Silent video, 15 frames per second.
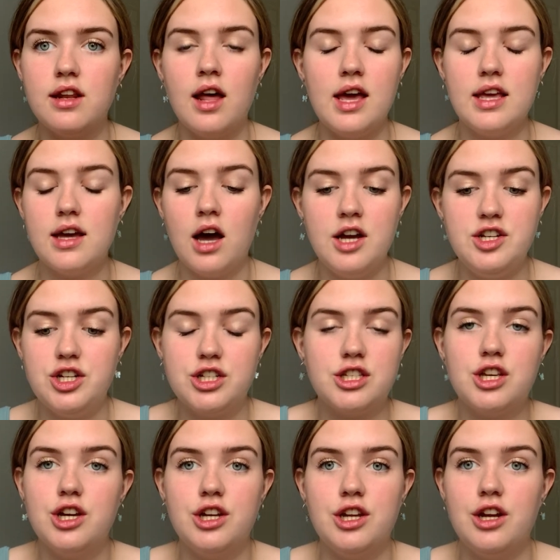Like I just
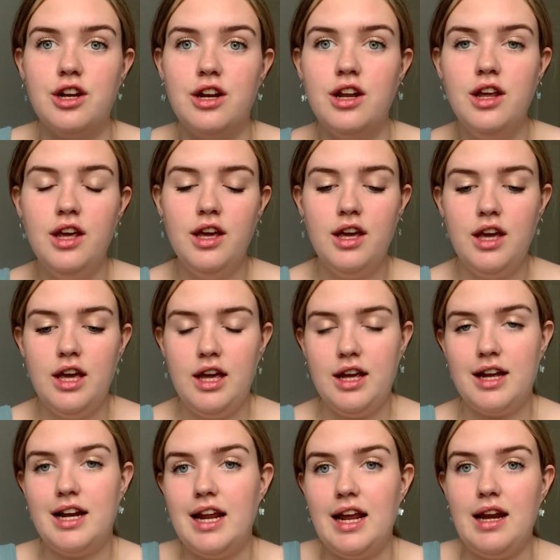couldn't
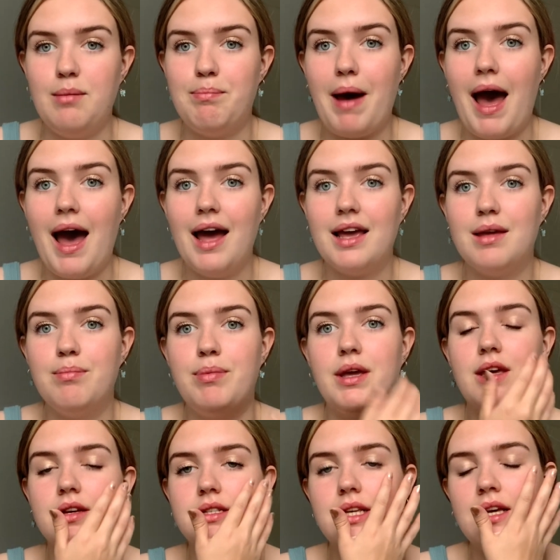clean back
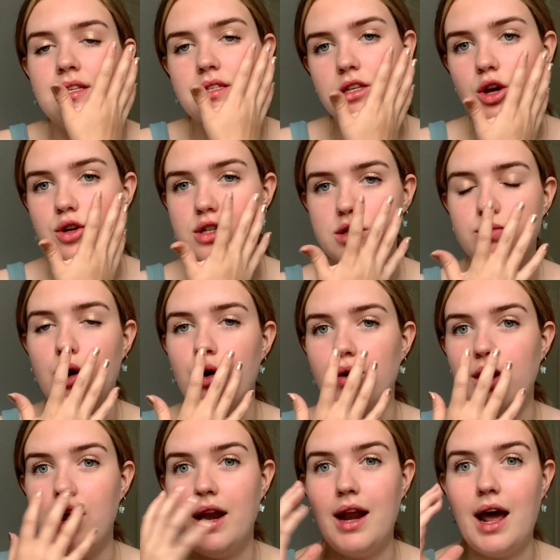because it's so
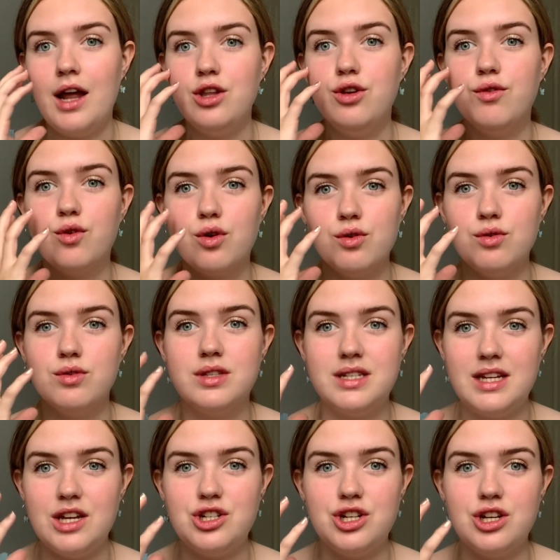swollen and you've got all your
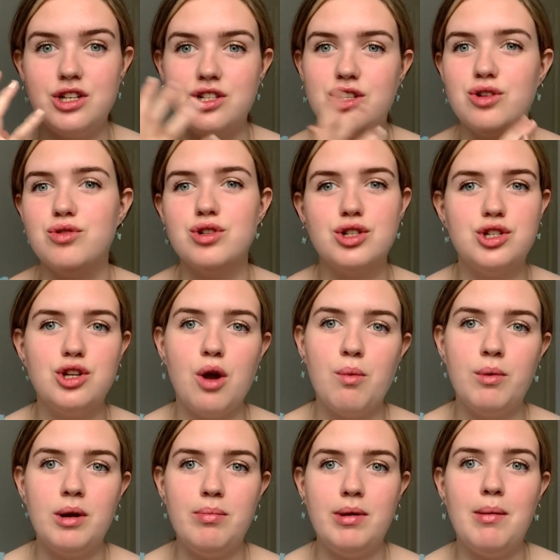stitches. You just don't
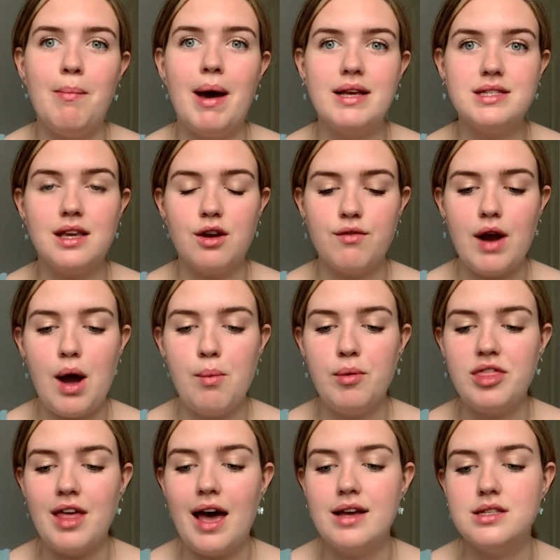want to be messing around
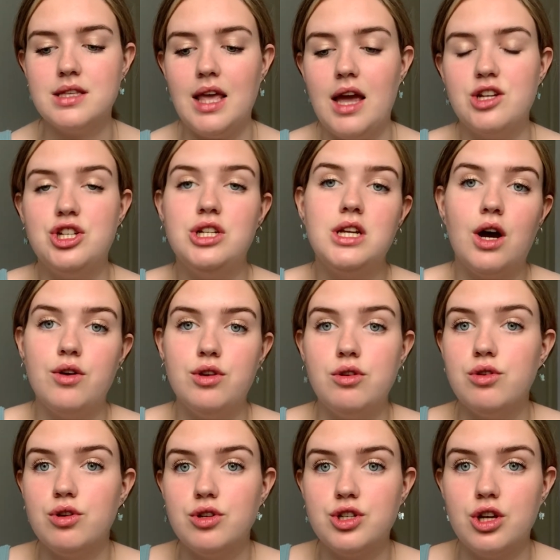with that. So they actually tell you
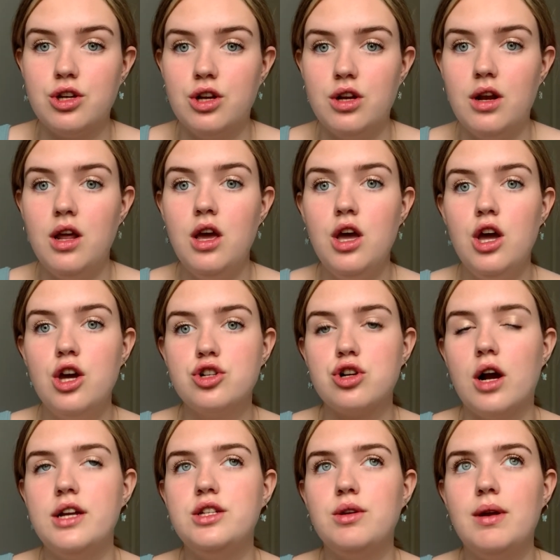you shouldn't
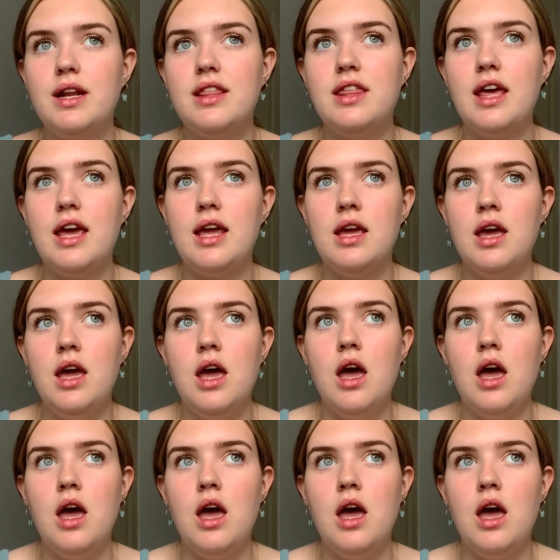try and do anything.